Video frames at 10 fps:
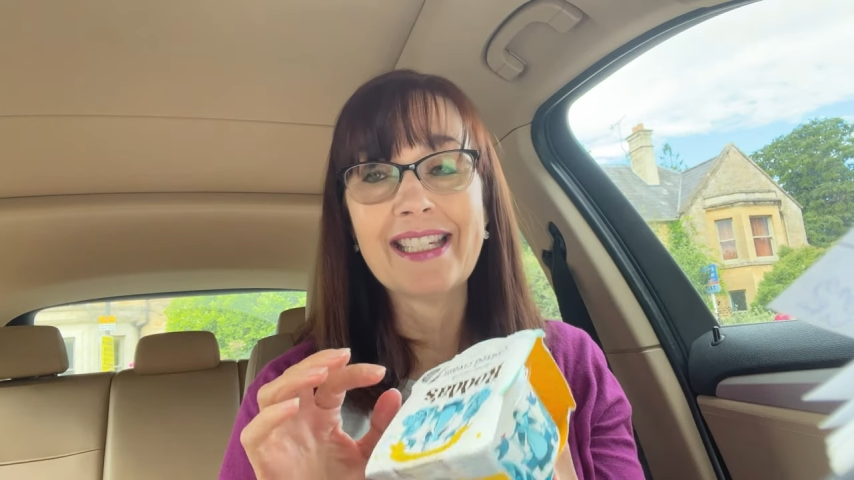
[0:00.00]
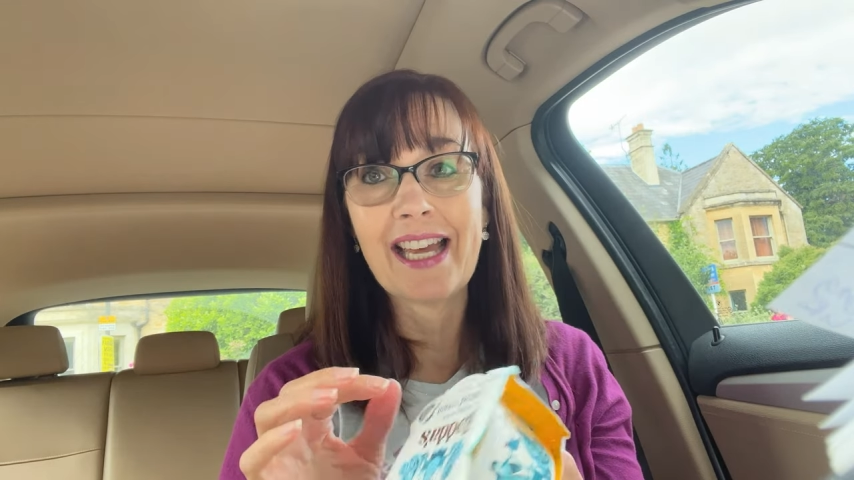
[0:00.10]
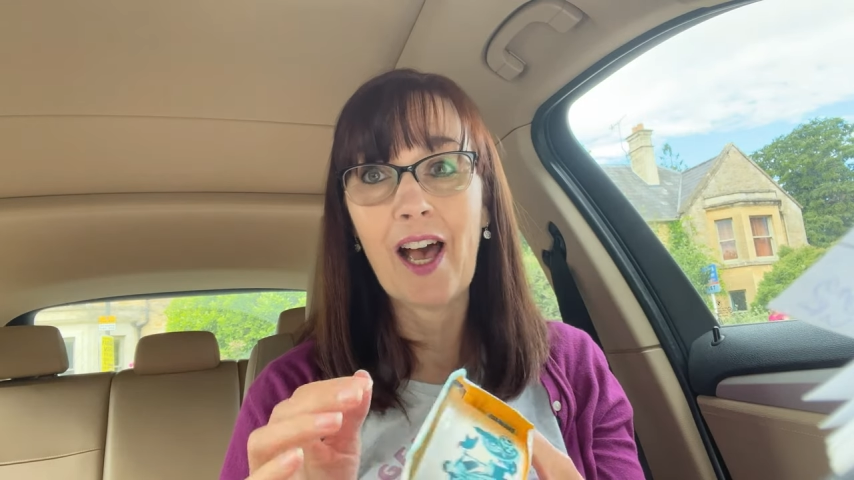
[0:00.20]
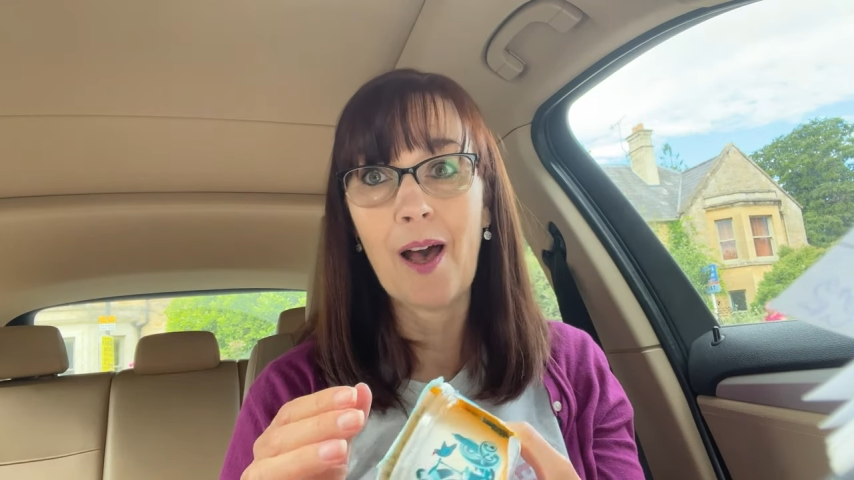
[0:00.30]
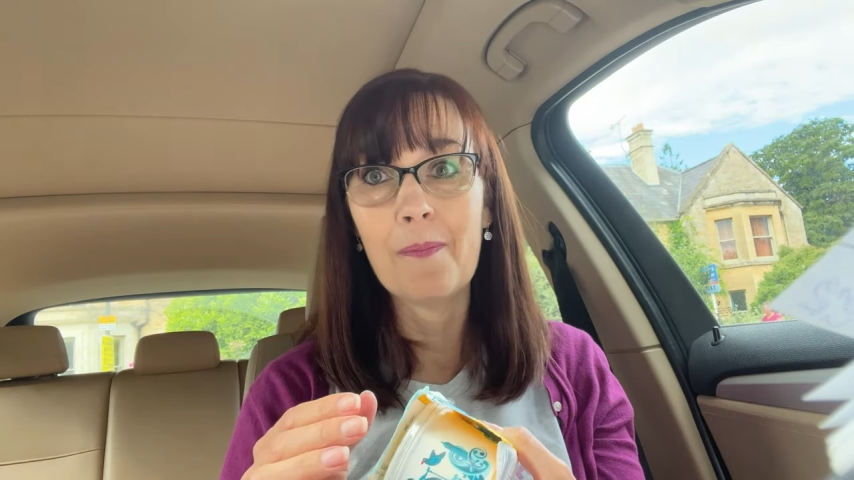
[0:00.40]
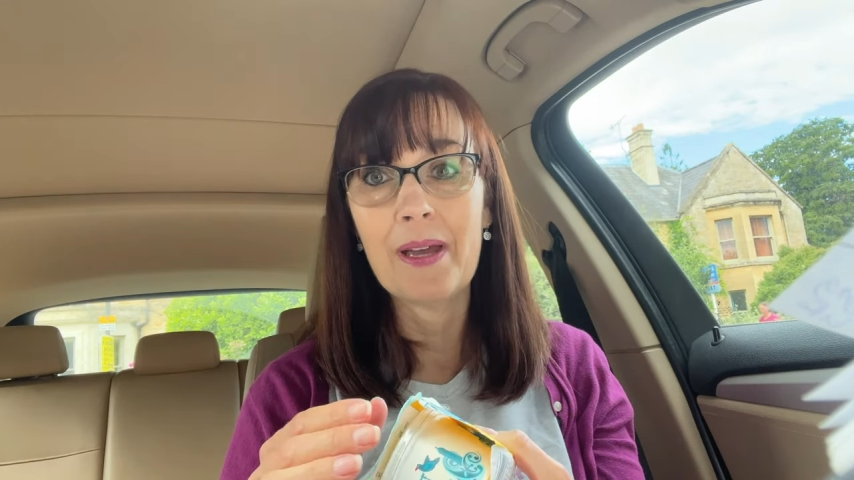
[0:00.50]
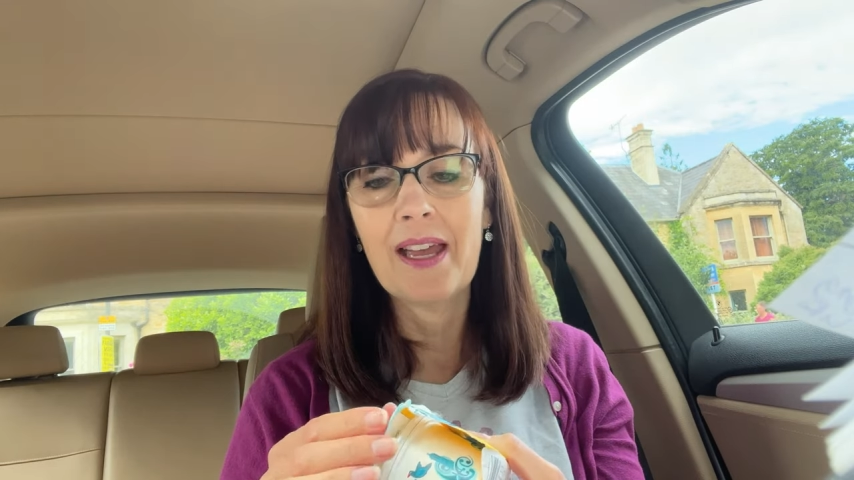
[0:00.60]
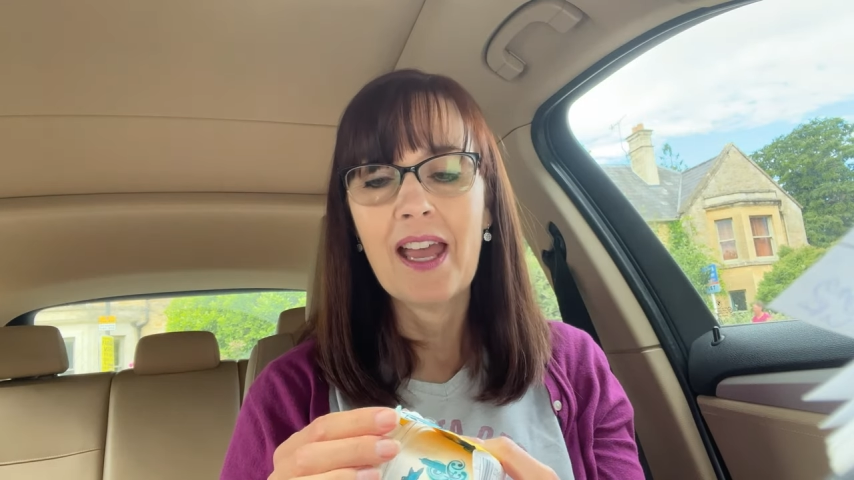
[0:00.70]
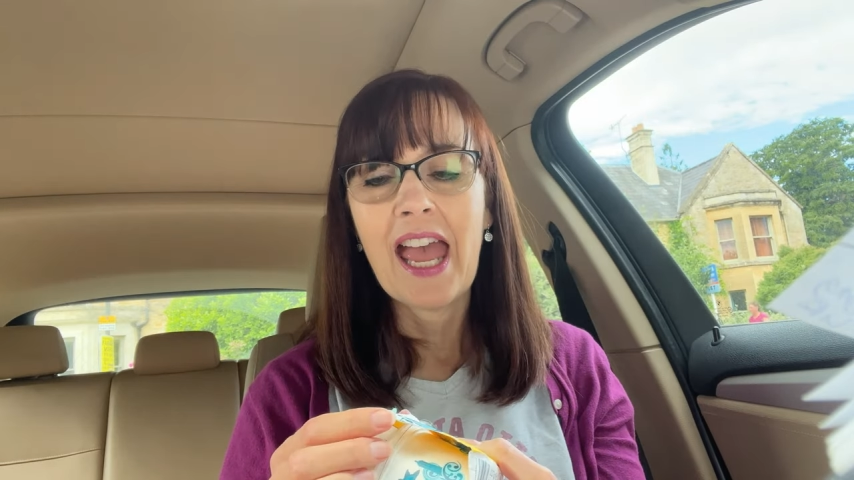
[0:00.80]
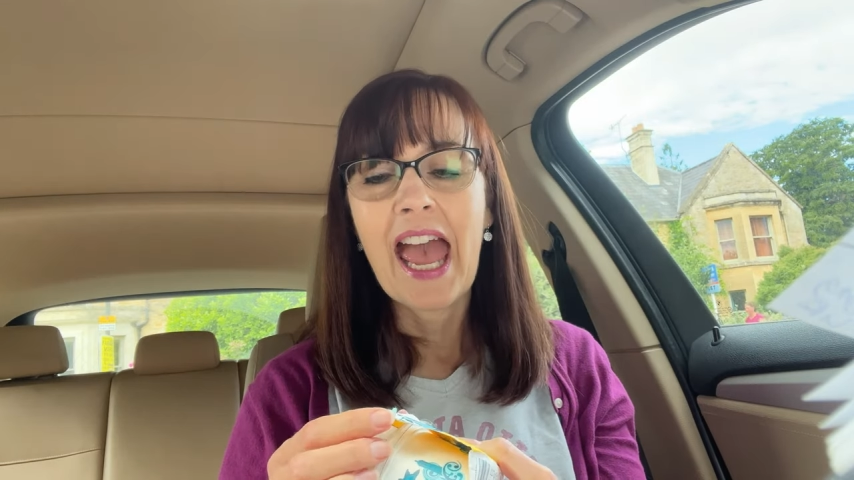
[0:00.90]
tub.
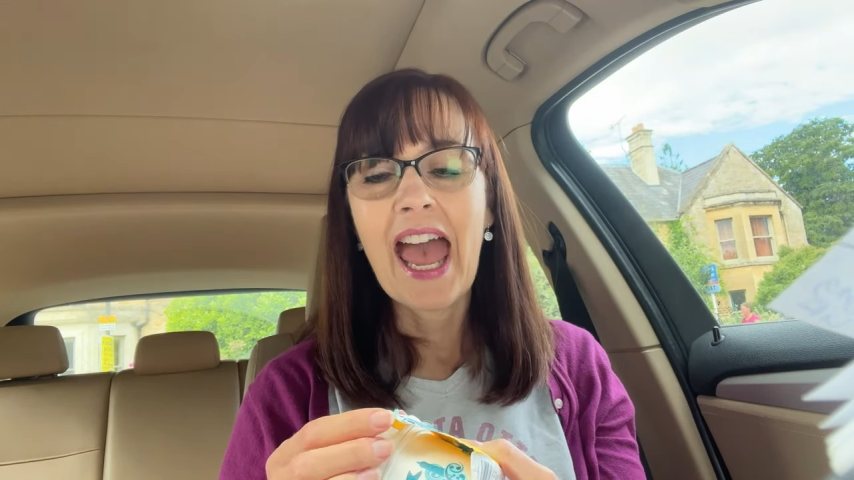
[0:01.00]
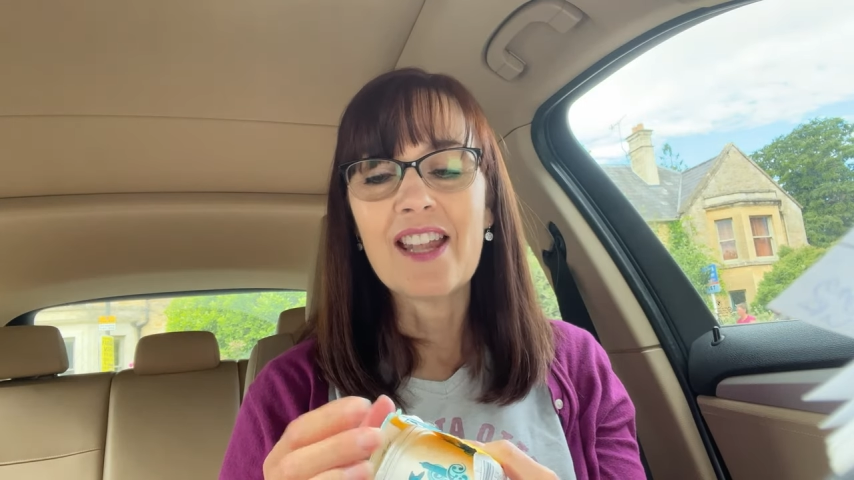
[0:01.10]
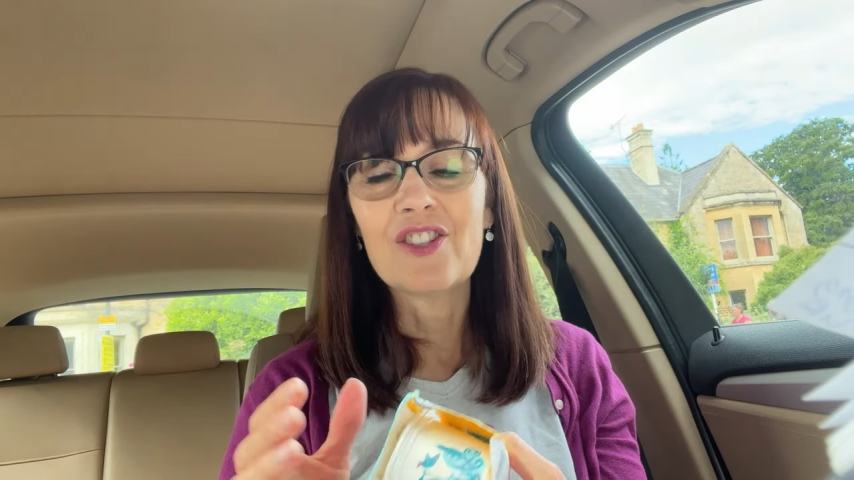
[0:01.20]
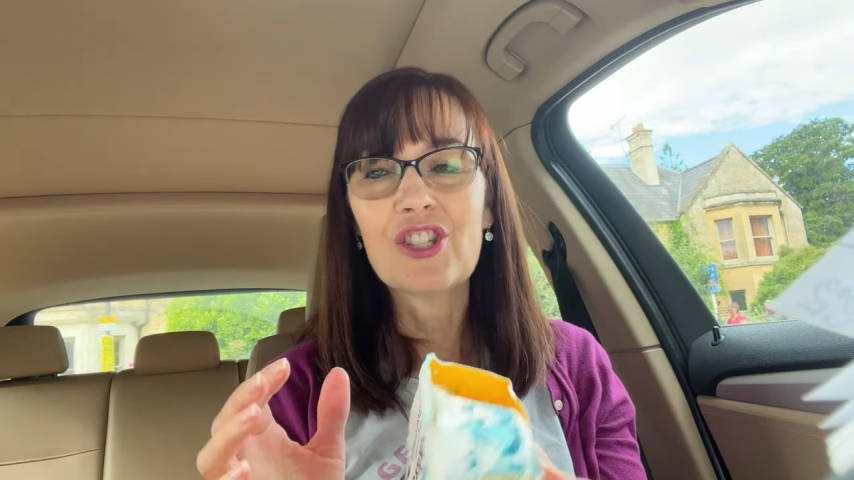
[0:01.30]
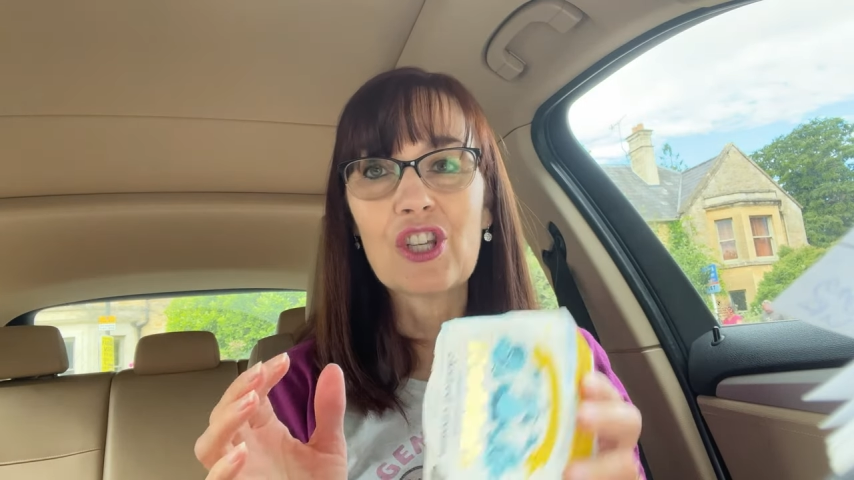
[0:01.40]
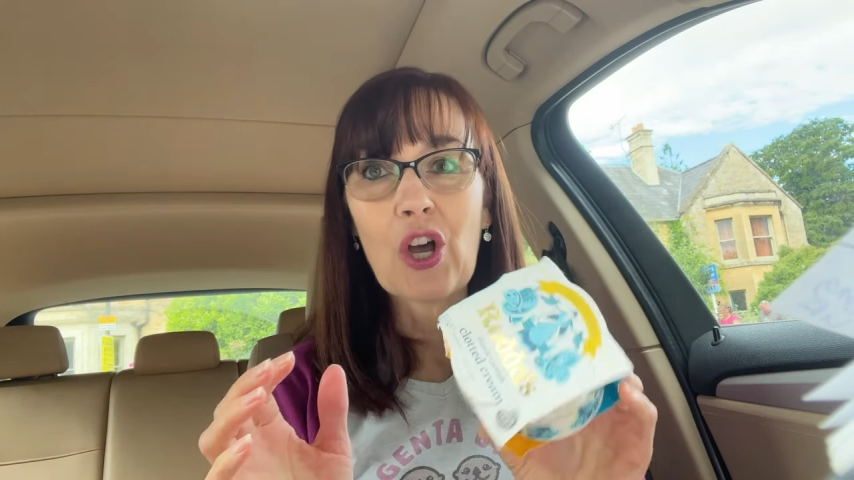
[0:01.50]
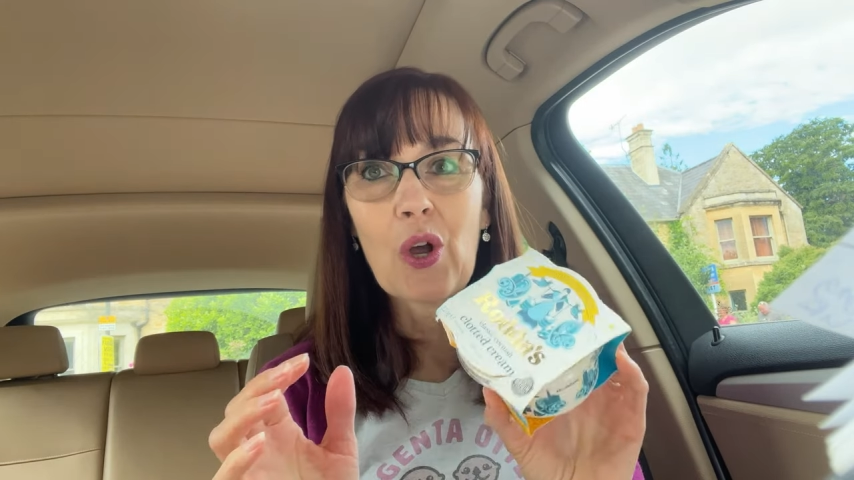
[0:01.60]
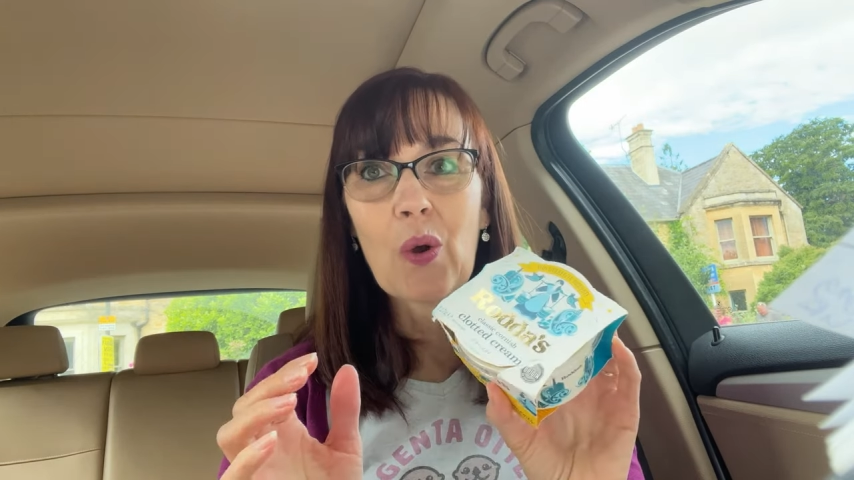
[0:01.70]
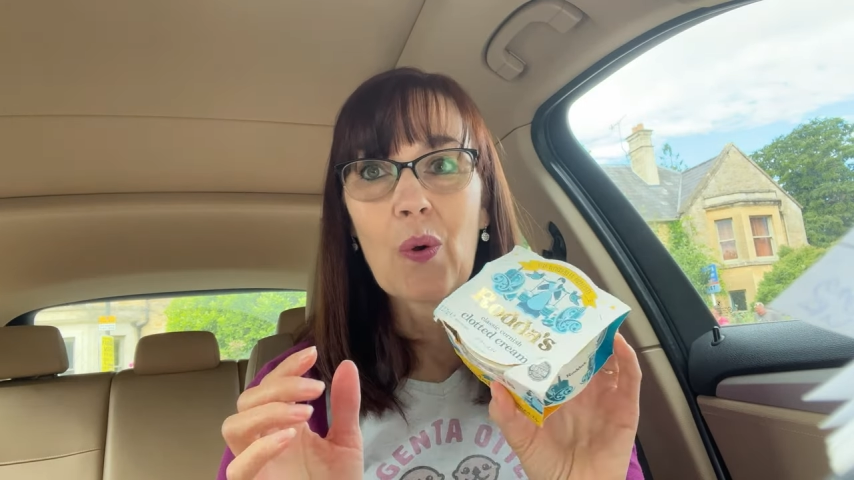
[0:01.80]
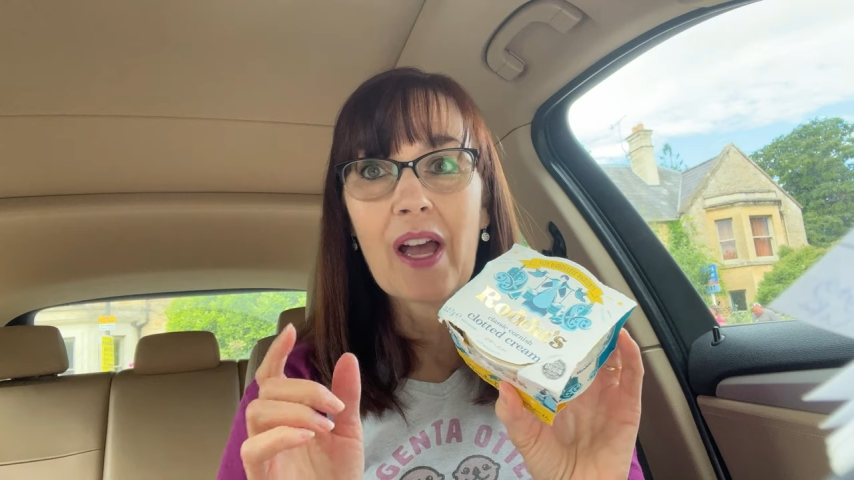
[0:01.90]
And
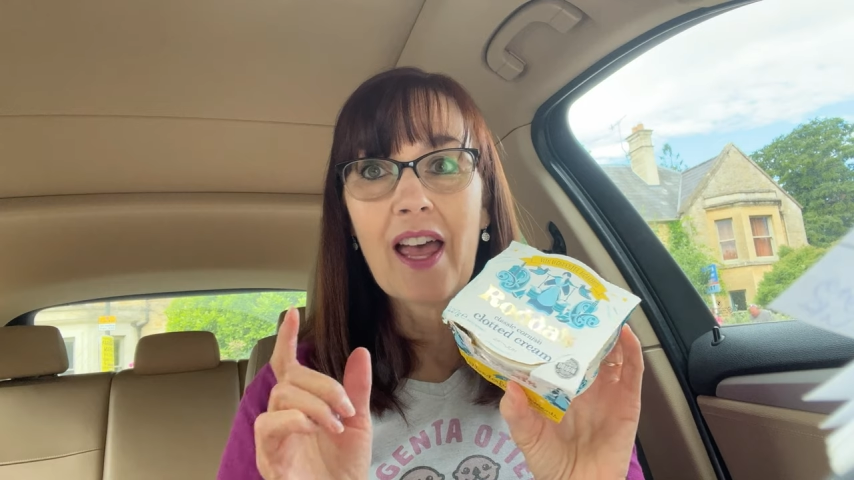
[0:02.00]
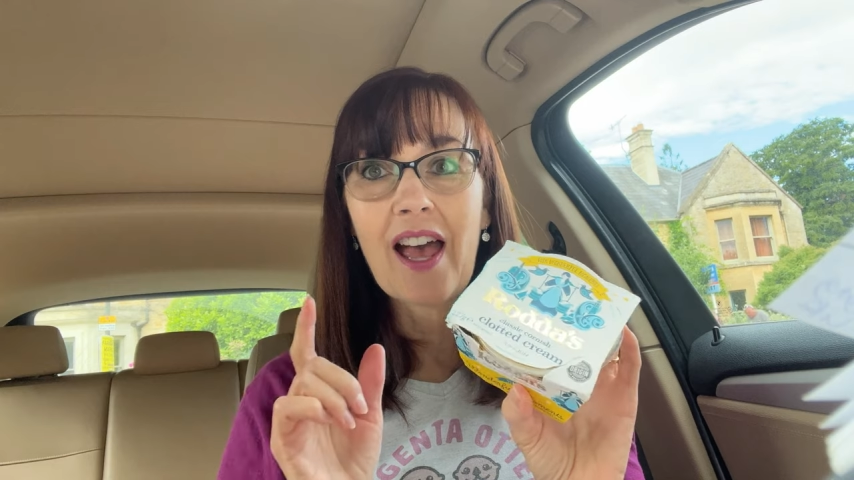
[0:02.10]
so